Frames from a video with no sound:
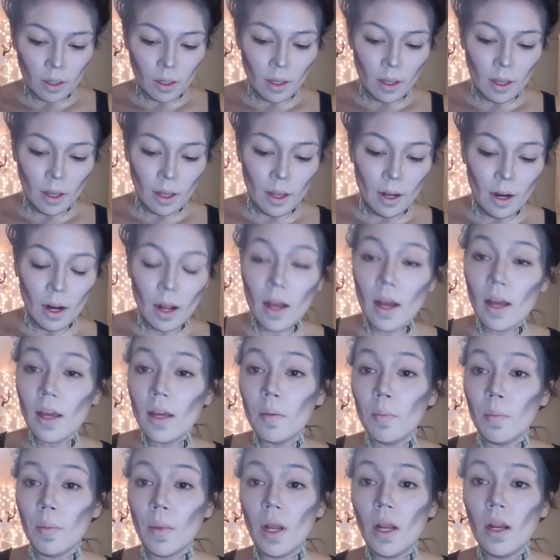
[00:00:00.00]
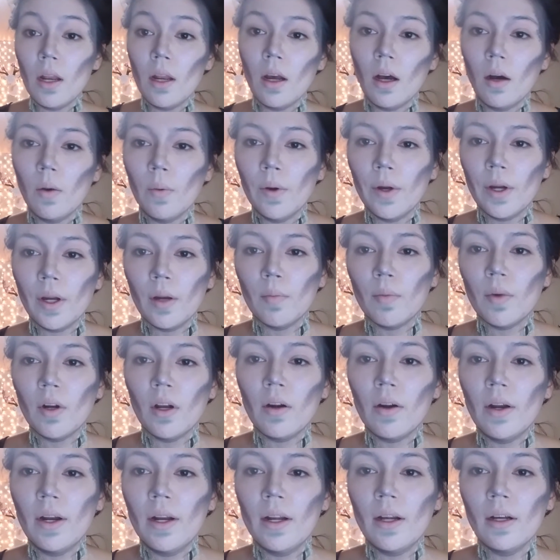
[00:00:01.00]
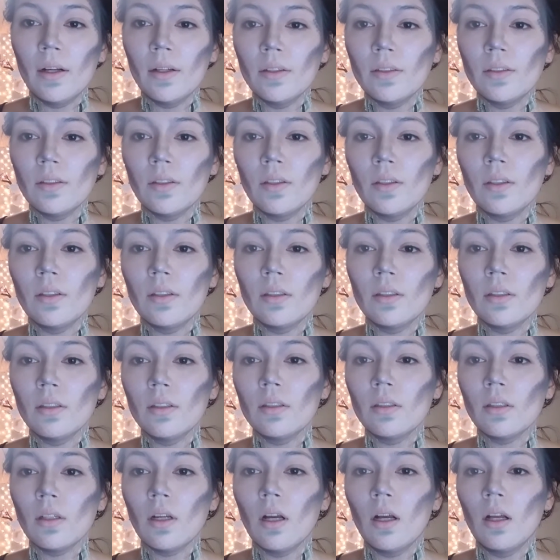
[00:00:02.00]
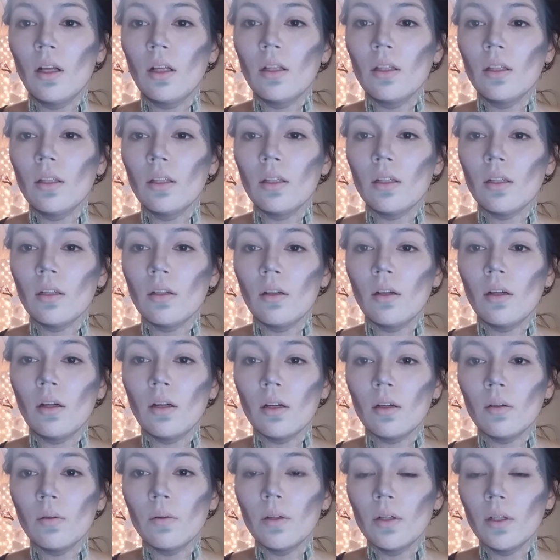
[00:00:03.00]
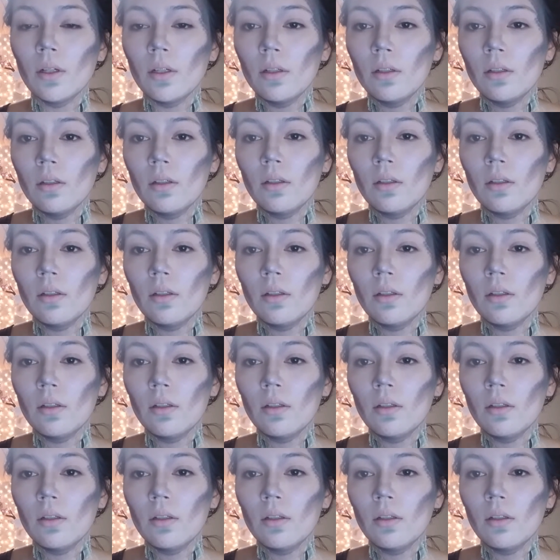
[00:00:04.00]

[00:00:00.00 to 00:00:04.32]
And I am not wearing a bra right now, so this is a little awkward.